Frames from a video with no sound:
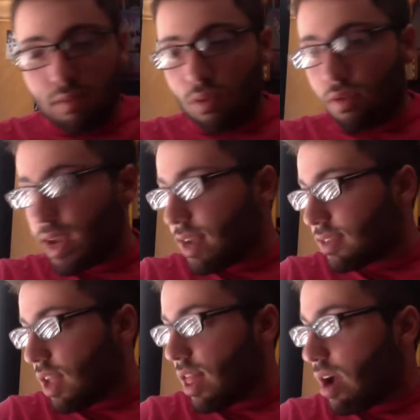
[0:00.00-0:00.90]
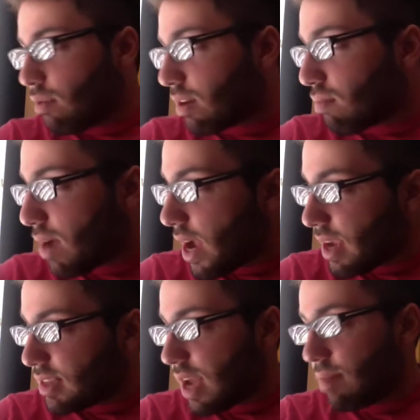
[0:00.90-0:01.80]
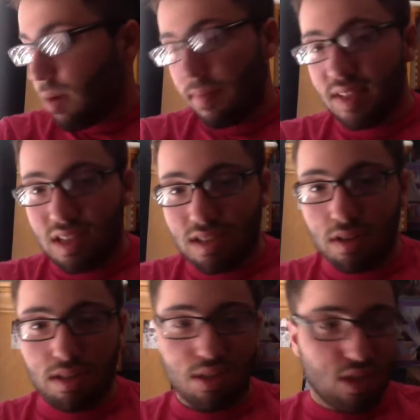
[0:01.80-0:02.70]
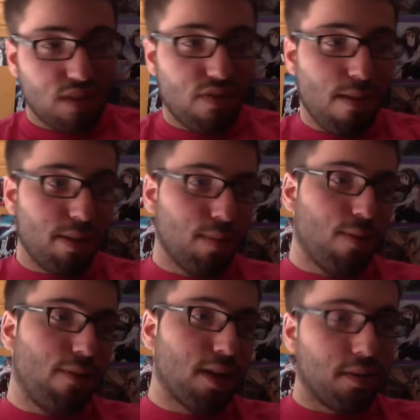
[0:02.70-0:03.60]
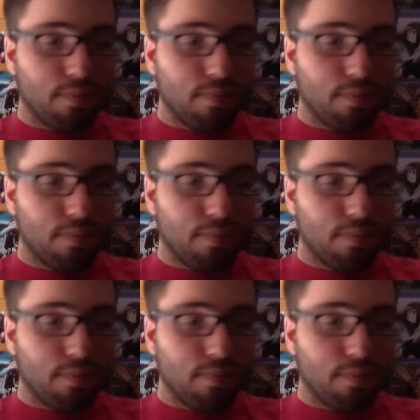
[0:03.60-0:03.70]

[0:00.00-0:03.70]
movie. I saw that with my dad, mom, and sister, so just a family movie.